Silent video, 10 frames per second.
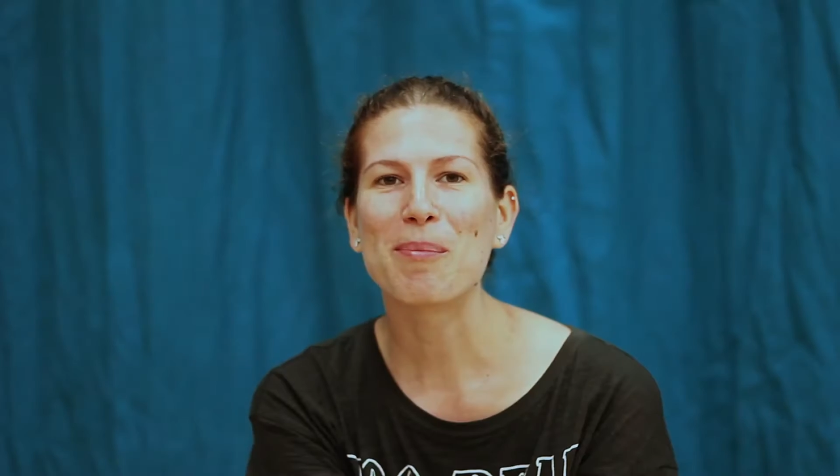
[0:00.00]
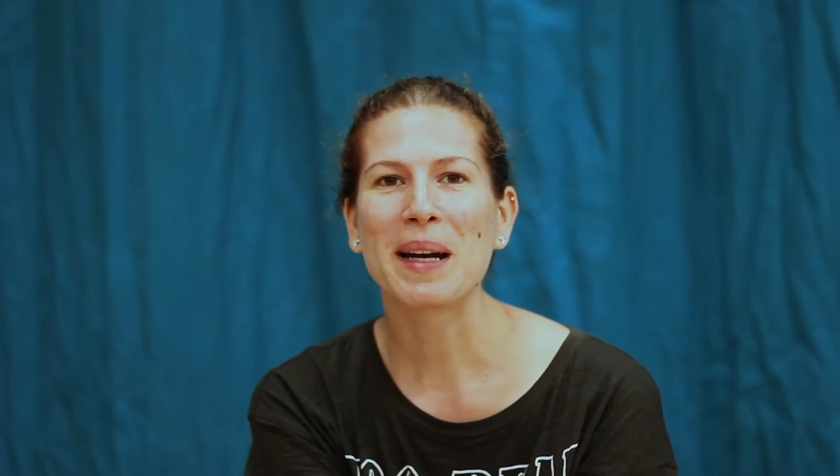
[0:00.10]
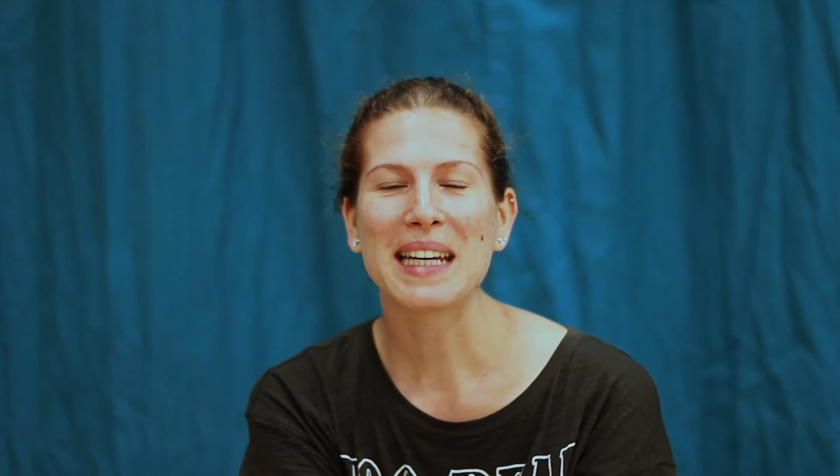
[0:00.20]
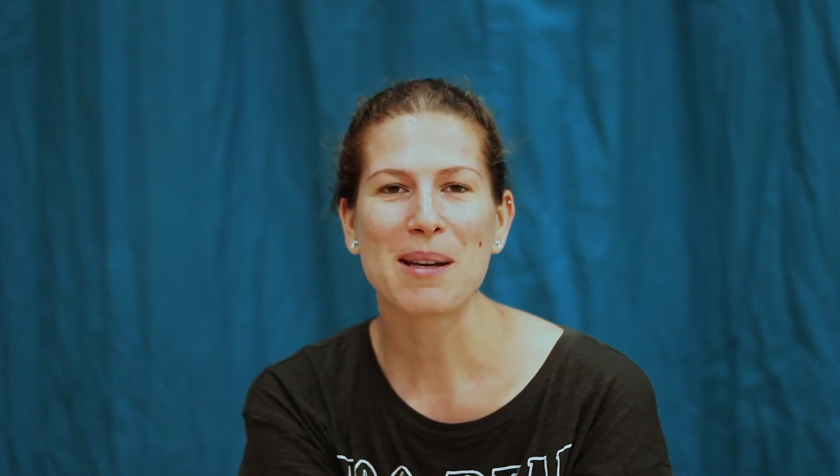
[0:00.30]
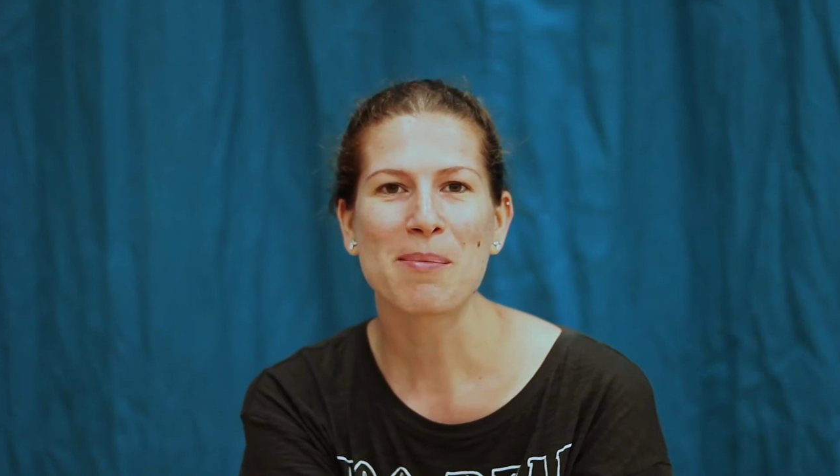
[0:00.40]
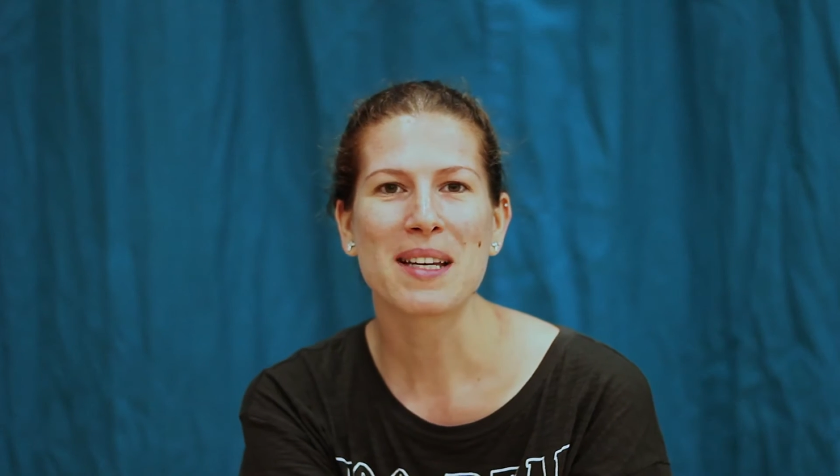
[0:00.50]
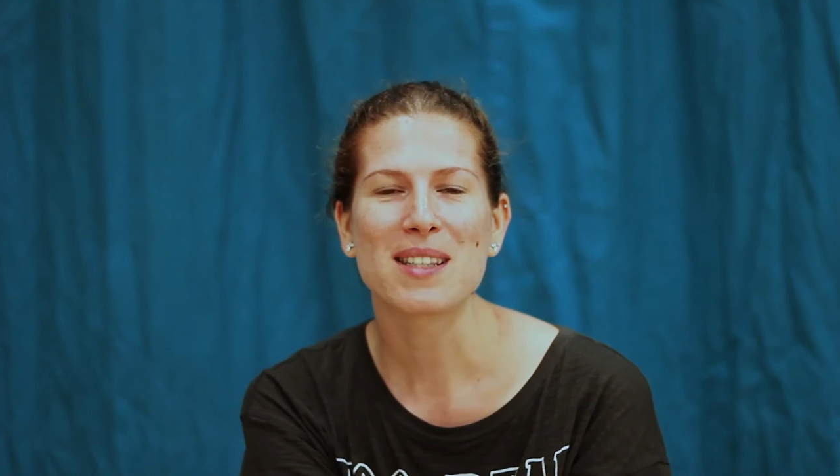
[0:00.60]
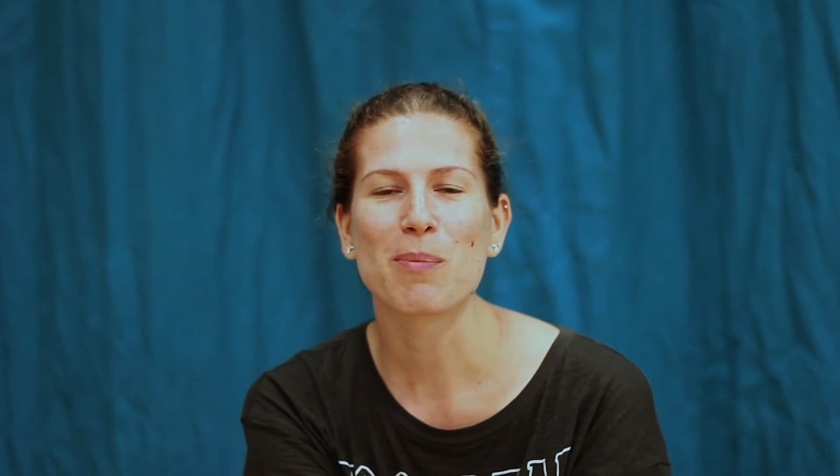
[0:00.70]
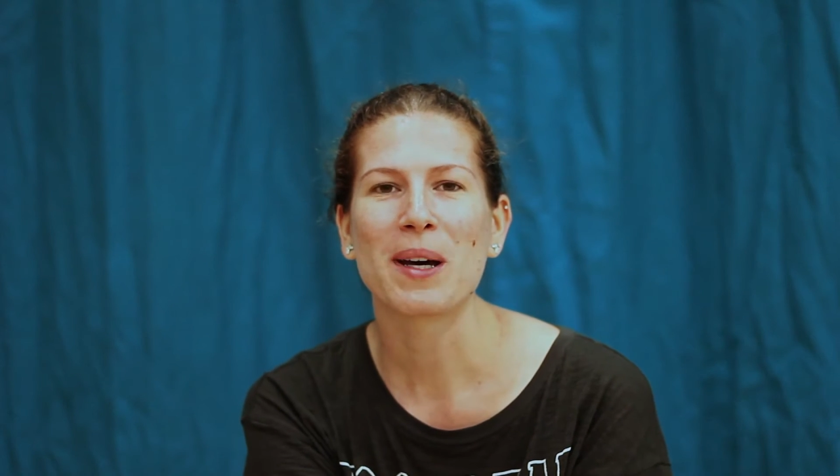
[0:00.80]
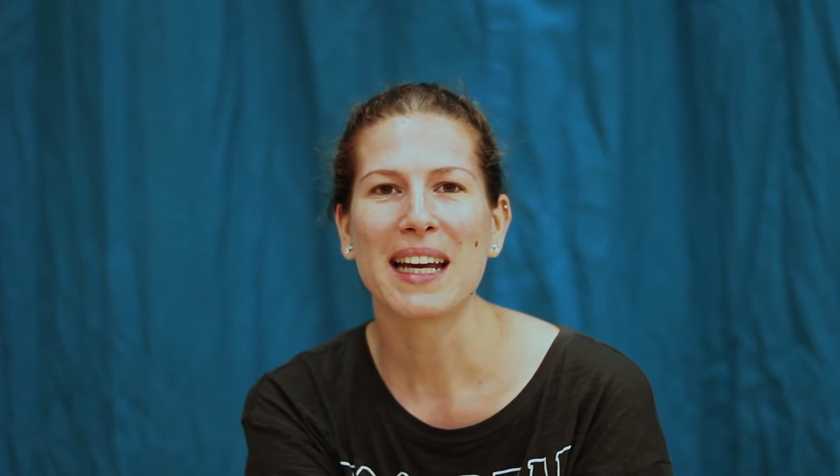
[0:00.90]
my name
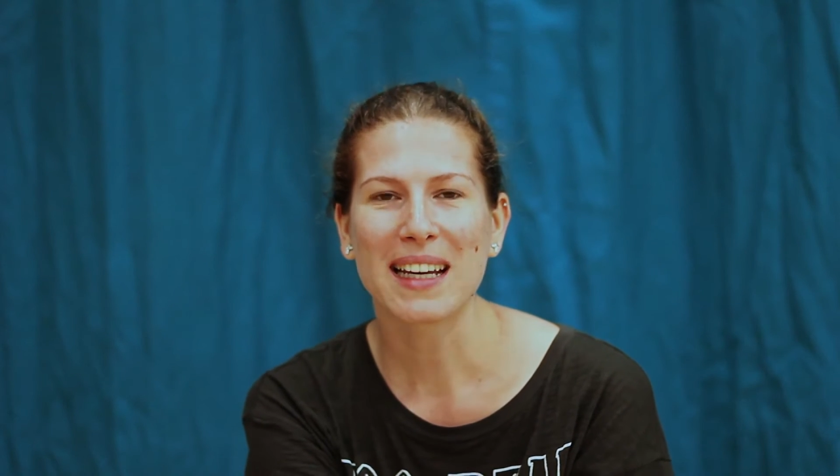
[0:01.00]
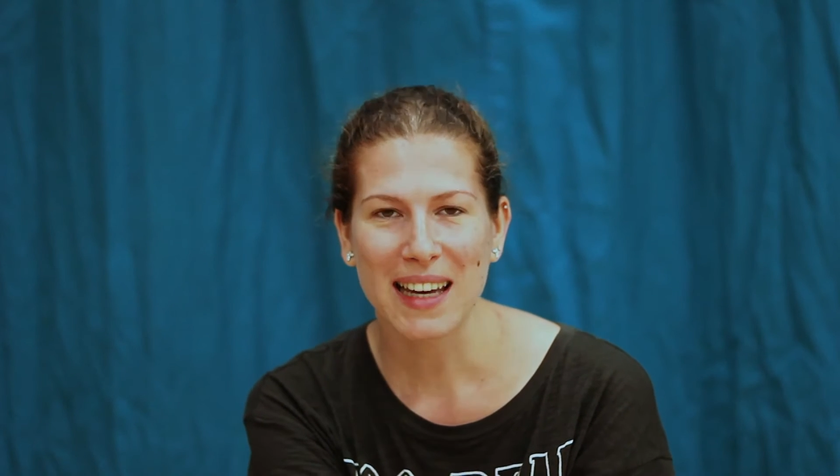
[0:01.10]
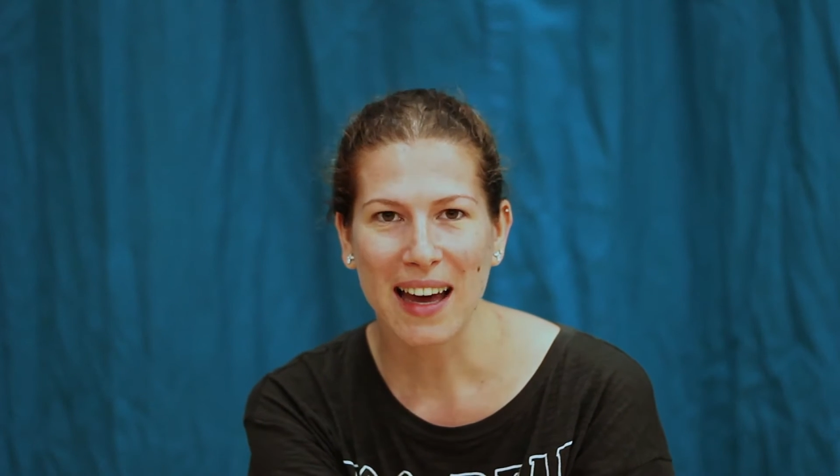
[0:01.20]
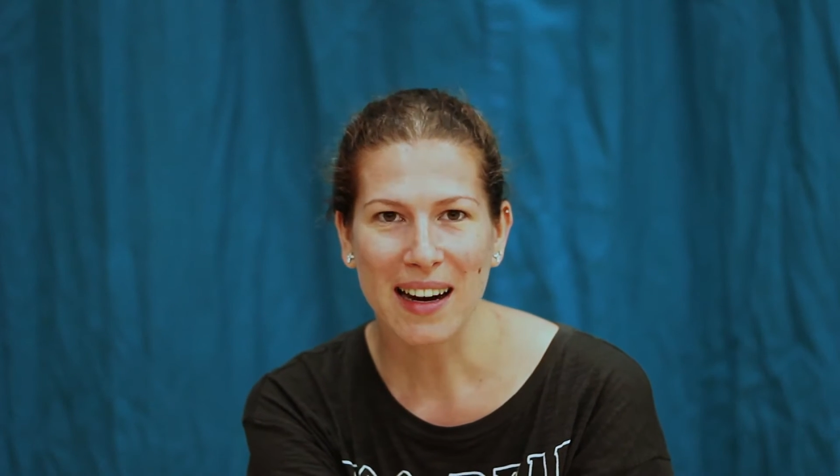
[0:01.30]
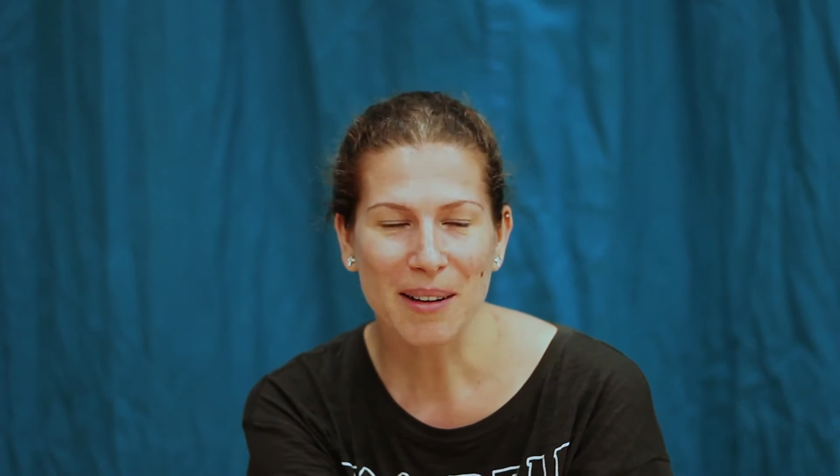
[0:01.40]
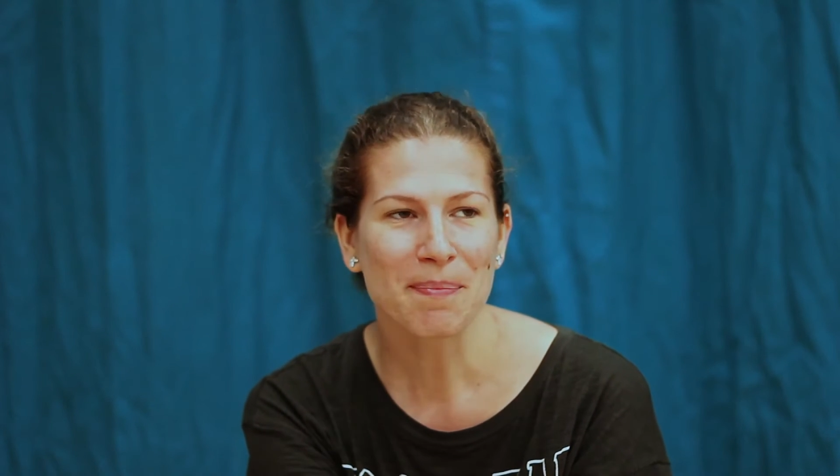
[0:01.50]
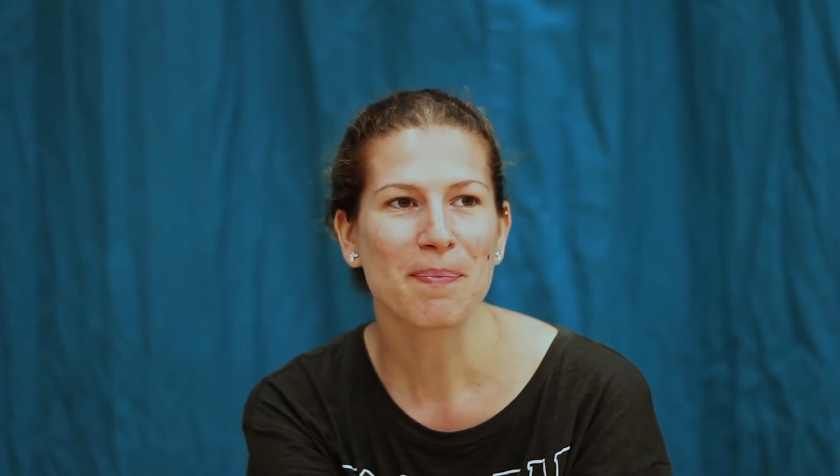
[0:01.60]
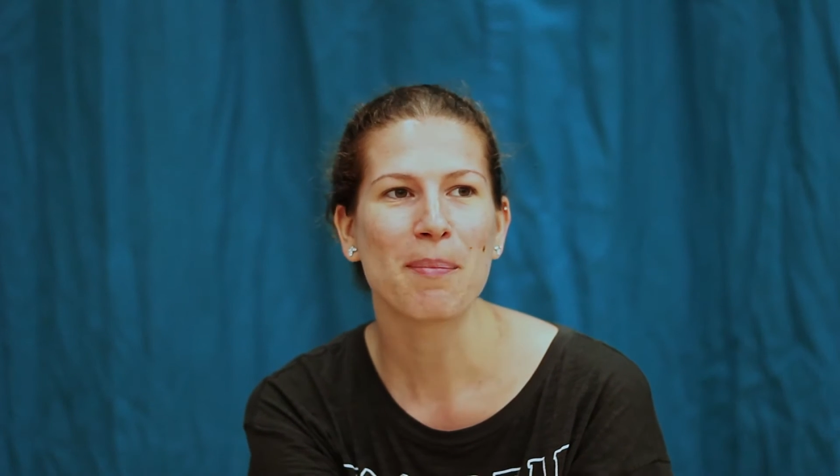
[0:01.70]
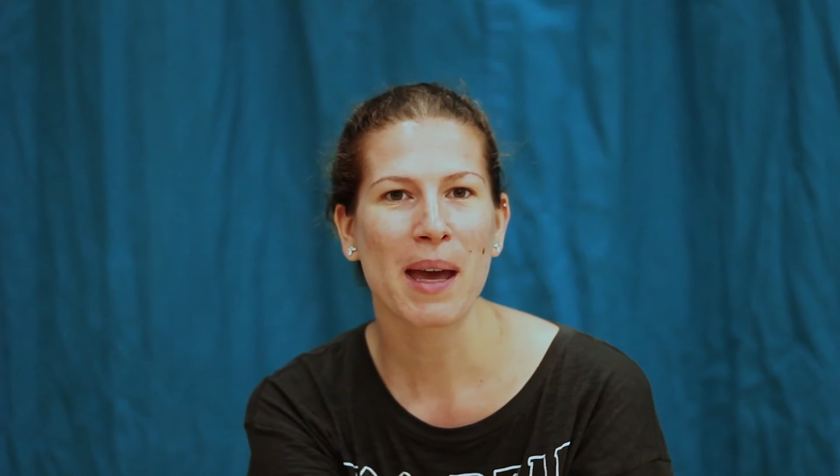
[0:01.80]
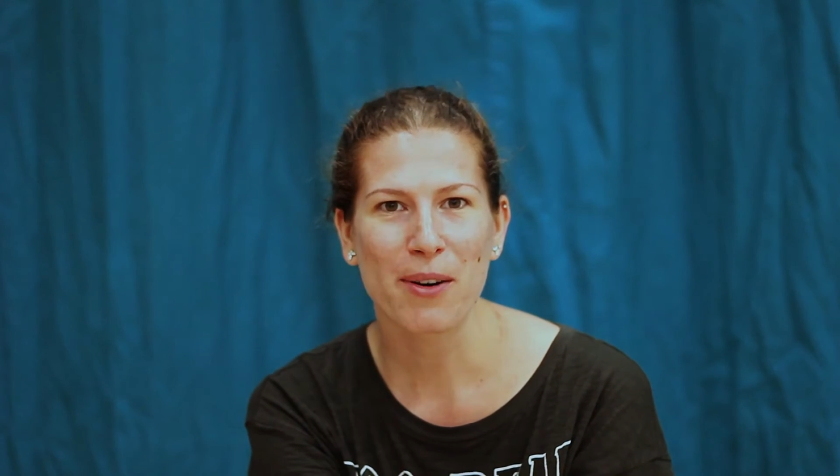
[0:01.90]
is Maria Chiara,
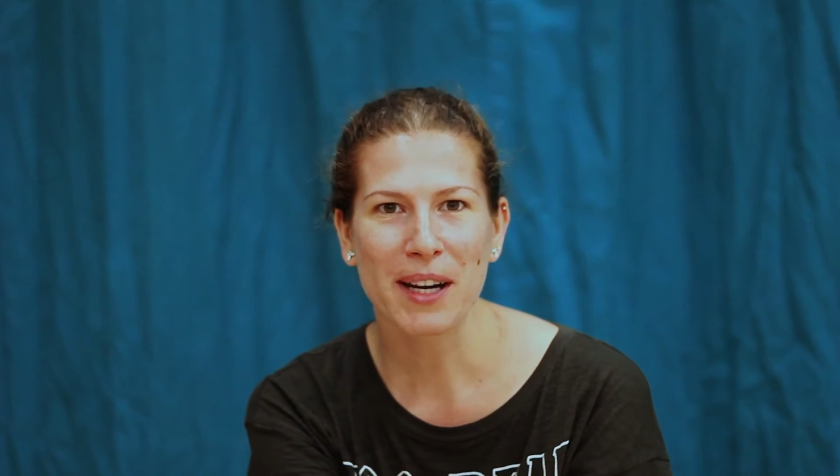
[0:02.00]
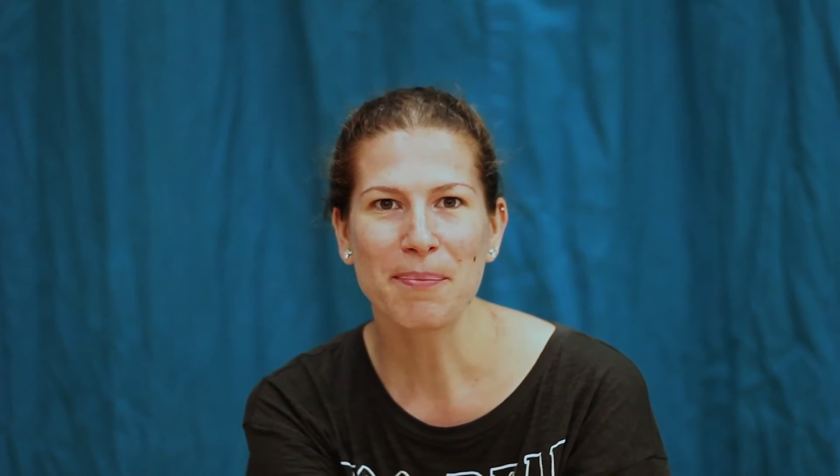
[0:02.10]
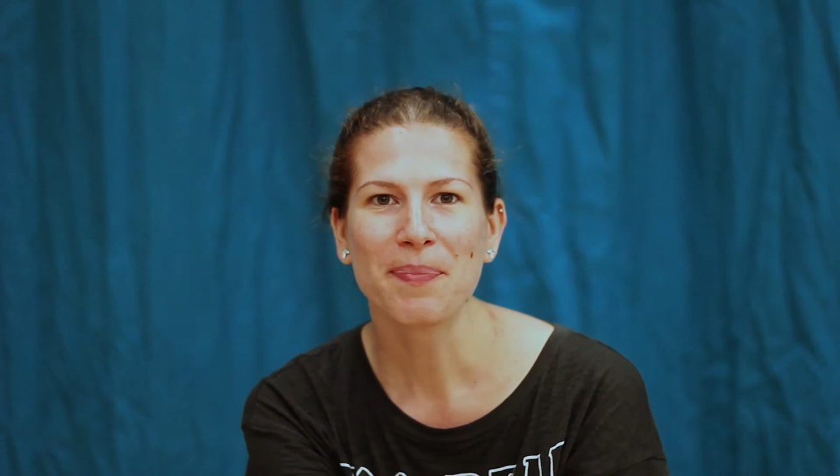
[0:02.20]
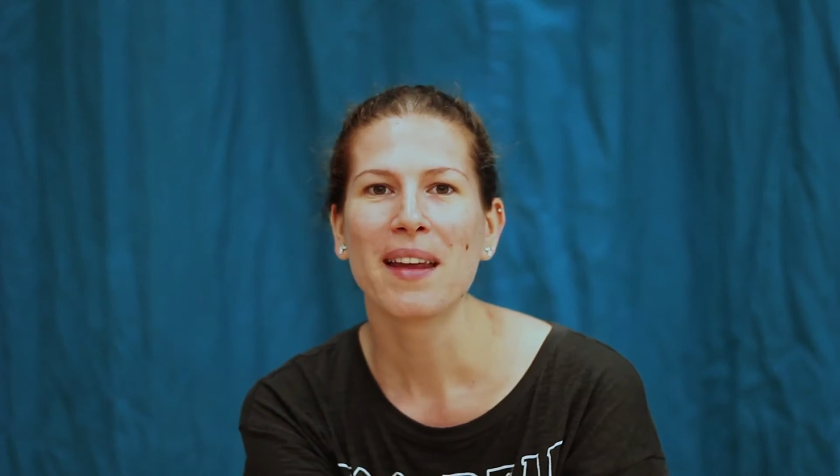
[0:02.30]
Mary.